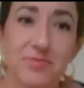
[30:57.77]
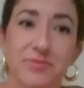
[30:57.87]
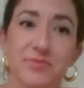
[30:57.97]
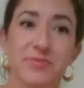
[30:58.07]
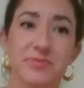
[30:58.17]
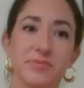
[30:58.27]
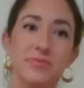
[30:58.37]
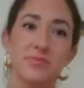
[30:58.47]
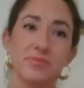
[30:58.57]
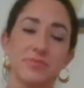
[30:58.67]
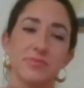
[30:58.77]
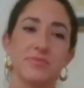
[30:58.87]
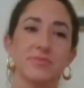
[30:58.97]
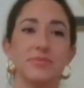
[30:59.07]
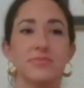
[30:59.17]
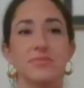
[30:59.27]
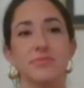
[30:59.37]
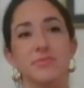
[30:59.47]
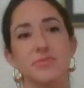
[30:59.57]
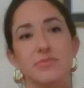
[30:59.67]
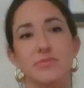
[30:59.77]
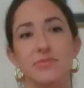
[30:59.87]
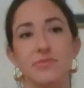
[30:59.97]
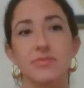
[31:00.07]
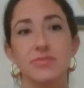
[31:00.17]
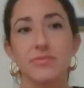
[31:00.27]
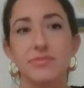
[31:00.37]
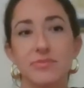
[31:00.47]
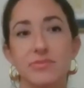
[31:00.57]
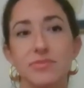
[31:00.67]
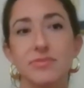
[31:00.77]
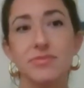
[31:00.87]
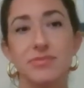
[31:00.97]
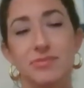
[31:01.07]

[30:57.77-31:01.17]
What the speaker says: The person shown says nothing.